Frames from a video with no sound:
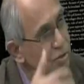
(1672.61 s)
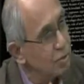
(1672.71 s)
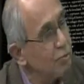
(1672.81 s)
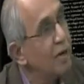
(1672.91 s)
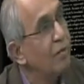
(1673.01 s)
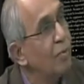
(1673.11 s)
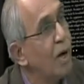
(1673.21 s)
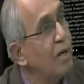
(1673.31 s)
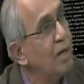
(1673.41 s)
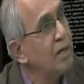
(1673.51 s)
to what
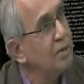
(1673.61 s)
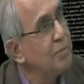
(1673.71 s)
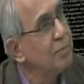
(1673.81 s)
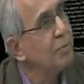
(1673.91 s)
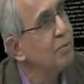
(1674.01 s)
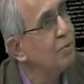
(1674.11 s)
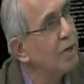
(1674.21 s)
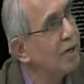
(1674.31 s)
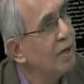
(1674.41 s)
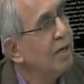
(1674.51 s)
100 people were